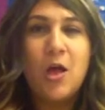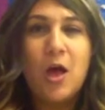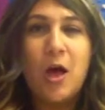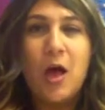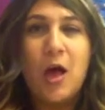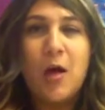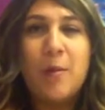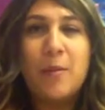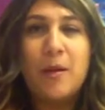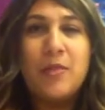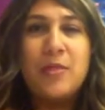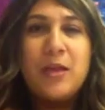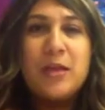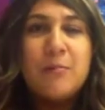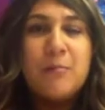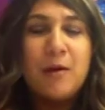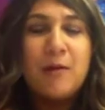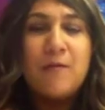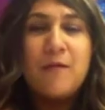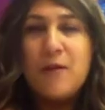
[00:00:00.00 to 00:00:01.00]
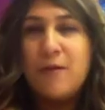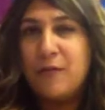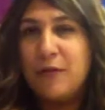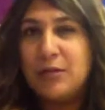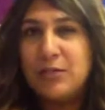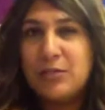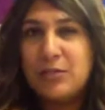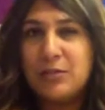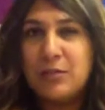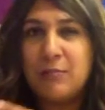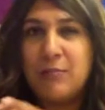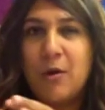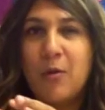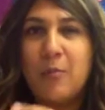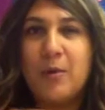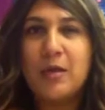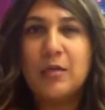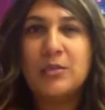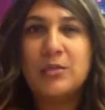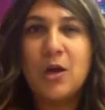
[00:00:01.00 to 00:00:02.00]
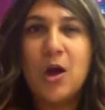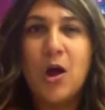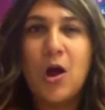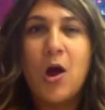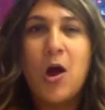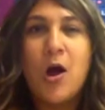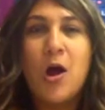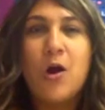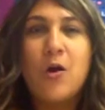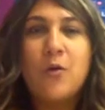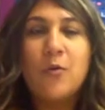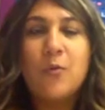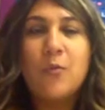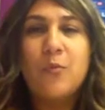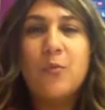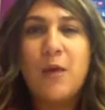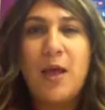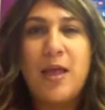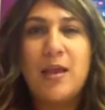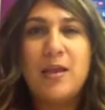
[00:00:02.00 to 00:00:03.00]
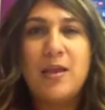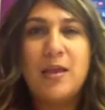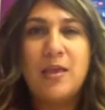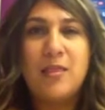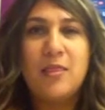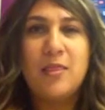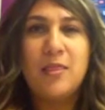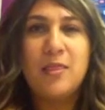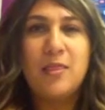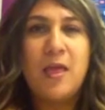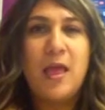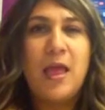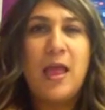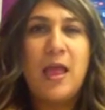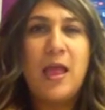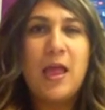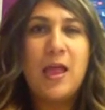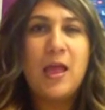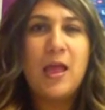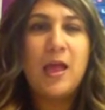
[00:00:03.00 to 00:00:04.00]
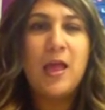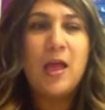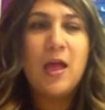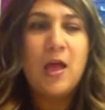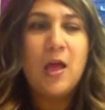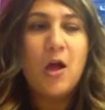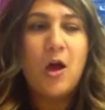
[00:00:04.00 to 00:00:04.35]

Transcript: I think my favorite teaching moments are when they